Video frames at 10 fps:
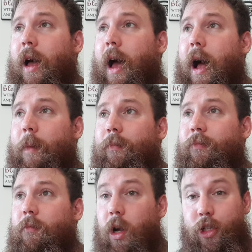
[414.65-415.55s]

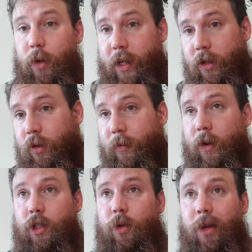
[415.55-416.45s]
Mind you, I did do
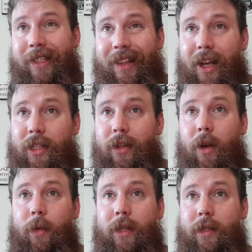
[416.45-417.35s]
front squats last
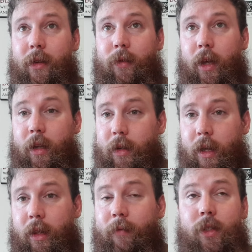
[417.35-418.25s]
night with a stiff-legged
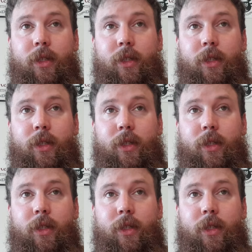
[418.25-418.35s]
deadlift,